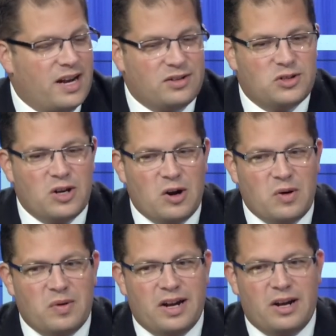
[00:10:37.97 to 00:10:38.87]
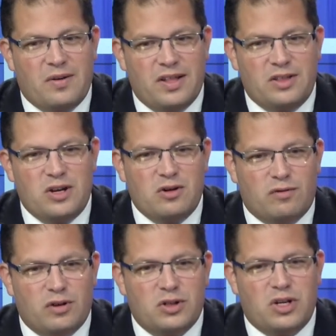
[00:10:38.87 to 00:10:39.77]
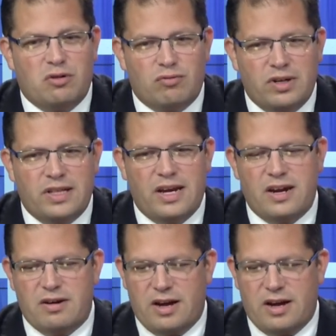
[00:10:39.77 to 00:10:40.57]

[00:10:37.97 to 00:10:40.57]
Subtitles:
And so, you know, had the university really